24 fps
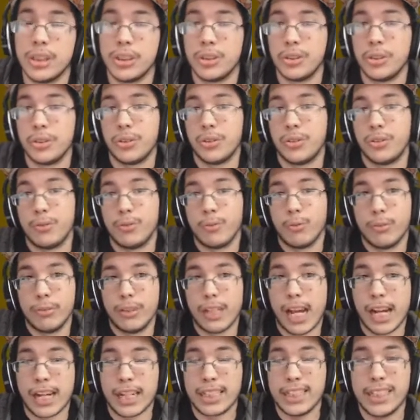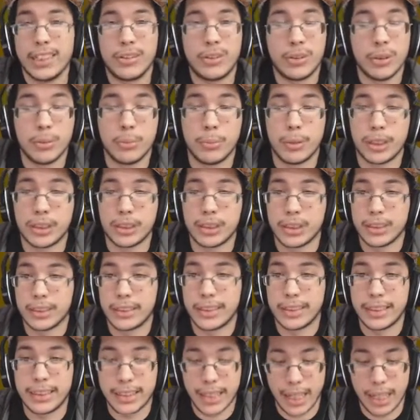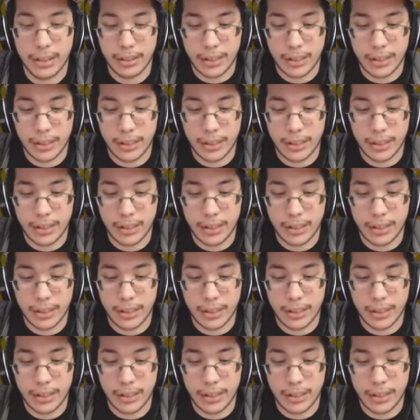you're not gonna do much the entire